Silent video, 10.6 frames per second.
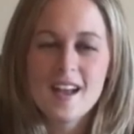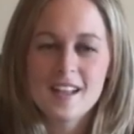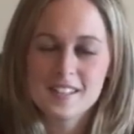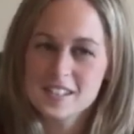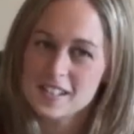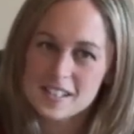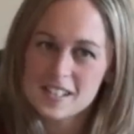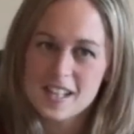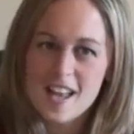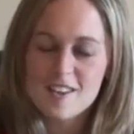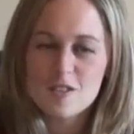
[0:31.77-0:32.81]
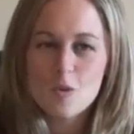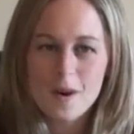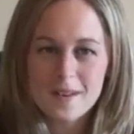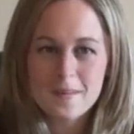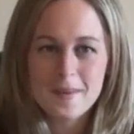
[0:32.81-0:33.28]
and since then
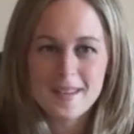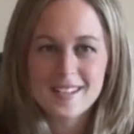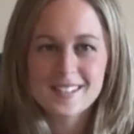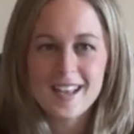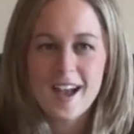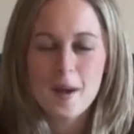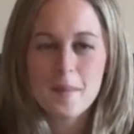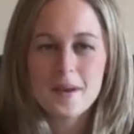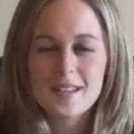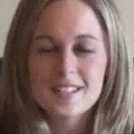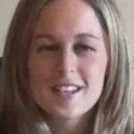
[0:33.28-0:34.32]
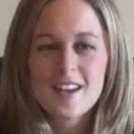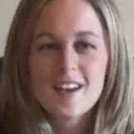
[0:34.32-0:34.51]
quite a bit has happened.